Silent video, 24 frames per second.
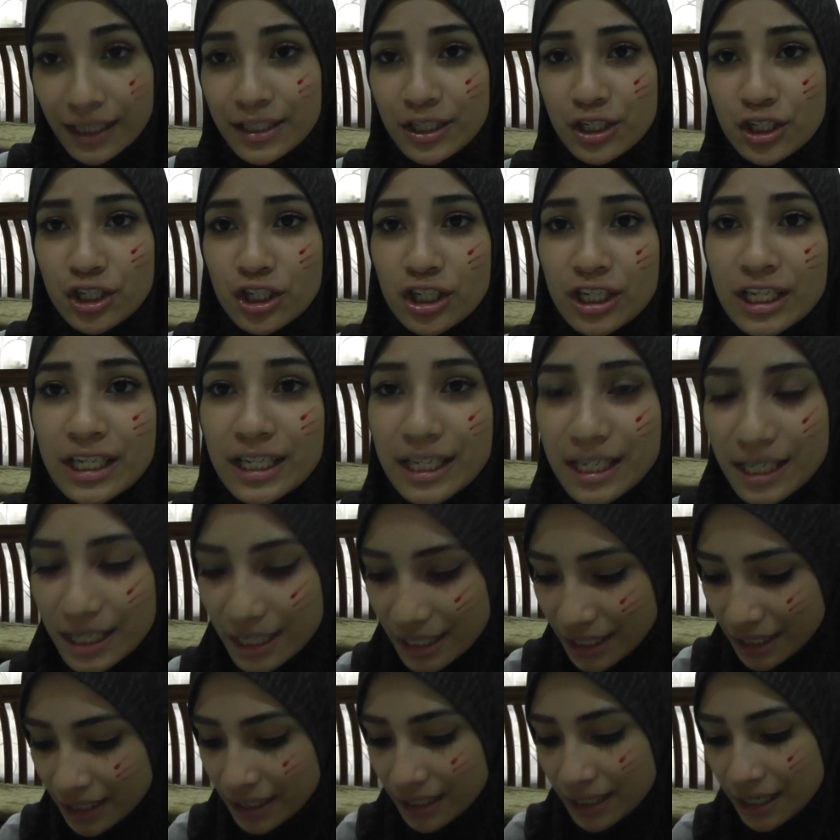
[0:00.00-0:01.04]
cheek
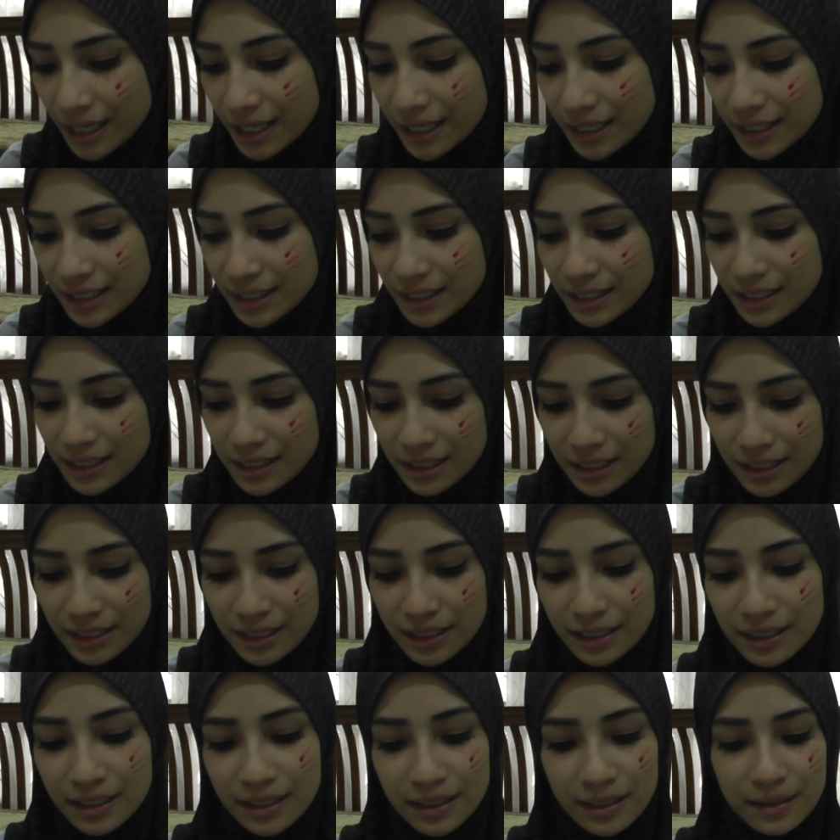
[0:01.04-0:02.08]
and
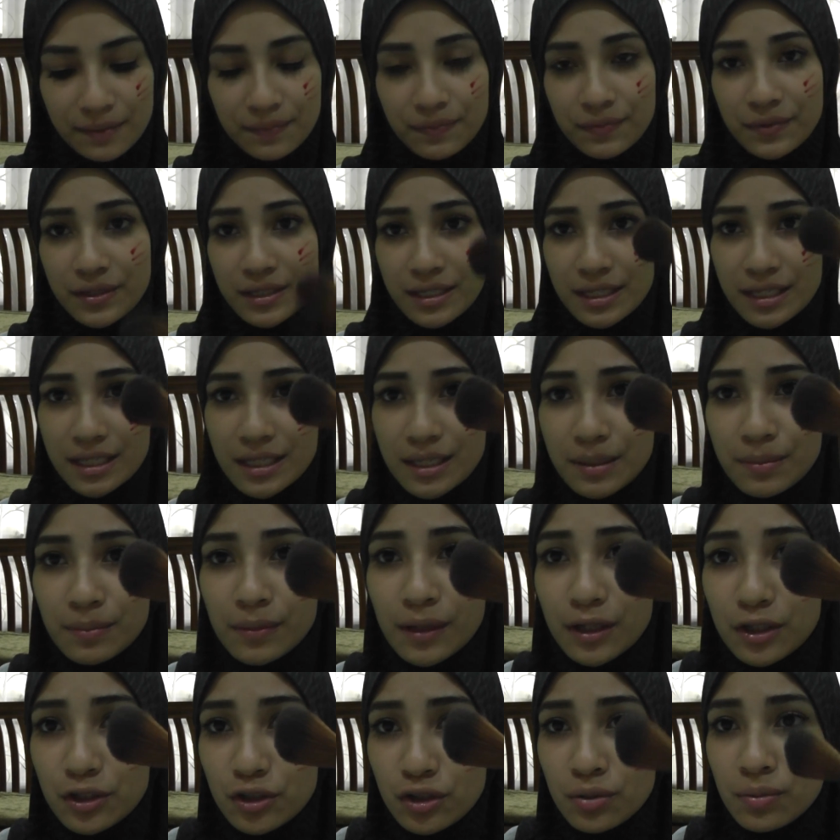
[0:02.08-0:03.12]
this is the
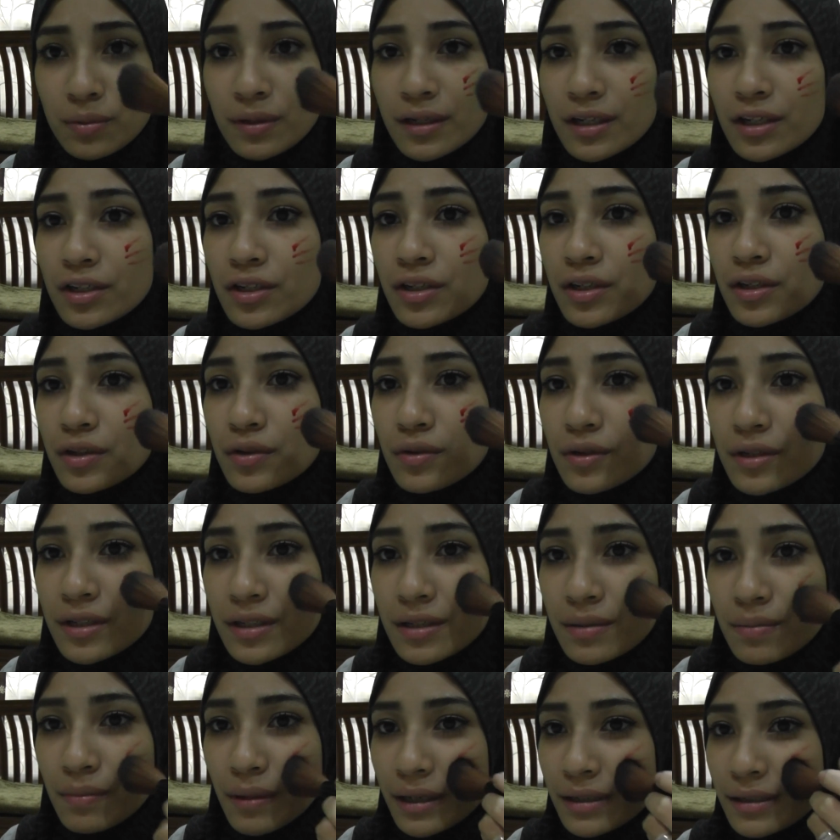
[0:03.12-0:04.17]
blusher brush and you
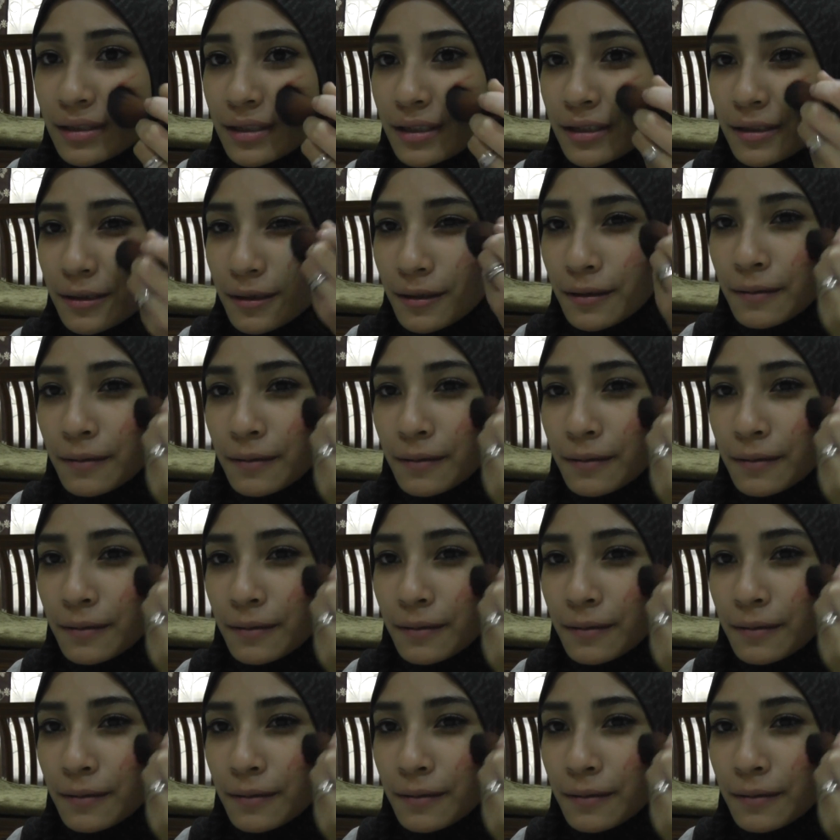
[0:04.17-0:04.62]
just blend it